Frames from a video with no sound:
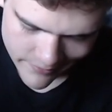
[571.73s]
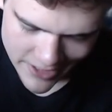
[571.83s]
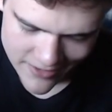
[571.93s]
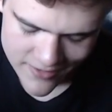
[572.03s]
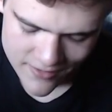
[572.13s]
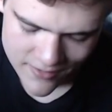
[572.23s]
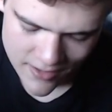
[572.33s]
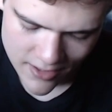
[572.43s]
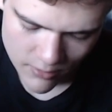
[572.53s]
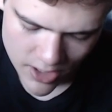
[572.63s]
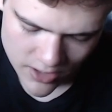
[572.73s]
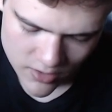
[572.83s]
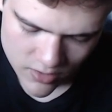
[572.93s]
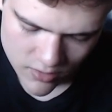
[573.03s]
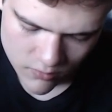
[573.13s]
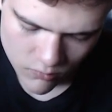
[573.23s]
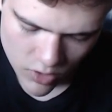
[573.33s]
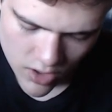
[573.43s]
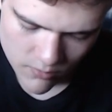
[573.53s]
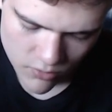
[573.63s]
minutes, and I walked
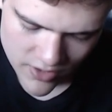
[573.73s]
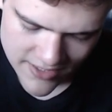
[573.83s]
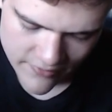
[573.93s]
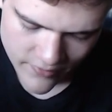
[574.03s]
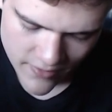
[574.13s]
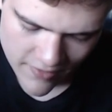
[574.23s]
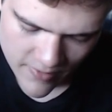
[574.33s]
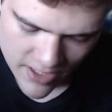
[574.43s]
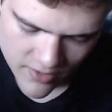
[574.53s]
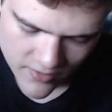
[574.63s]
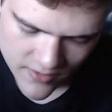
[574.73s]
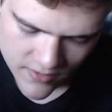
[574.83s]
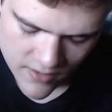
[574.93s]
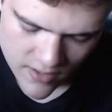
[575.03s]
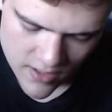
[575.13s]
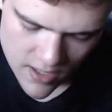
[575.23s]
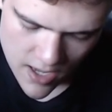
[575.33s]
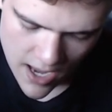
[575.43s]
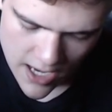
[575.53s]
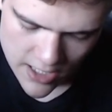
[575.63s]
1.75 miles,
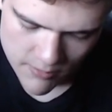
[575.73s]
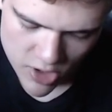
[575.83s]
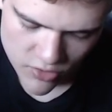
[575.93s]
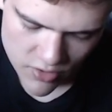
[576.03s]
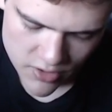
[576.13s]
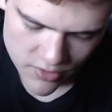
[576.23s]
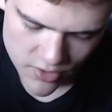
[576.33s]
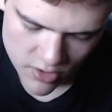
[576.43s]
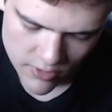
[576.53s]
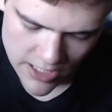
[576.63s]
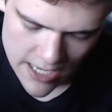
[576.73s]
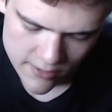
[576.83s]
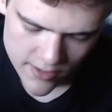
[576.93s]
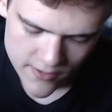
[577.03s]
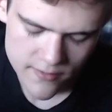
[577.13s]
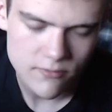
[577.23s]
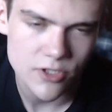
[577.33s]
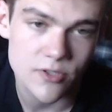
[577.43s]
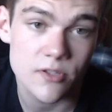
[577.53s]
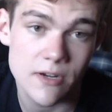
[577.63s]
and I burned 331 calories,
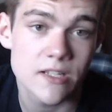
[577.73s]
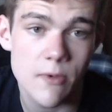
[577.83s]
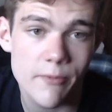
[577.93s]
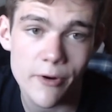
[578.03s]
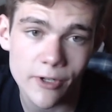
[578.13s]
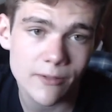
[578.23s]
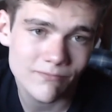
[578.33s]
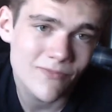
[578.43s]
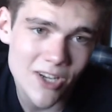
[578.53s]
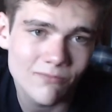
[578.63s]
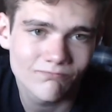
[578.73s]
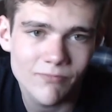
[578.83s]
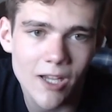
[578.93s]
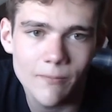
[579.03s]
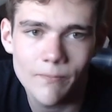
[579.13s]
which was the rest of my move ring, so, yeah.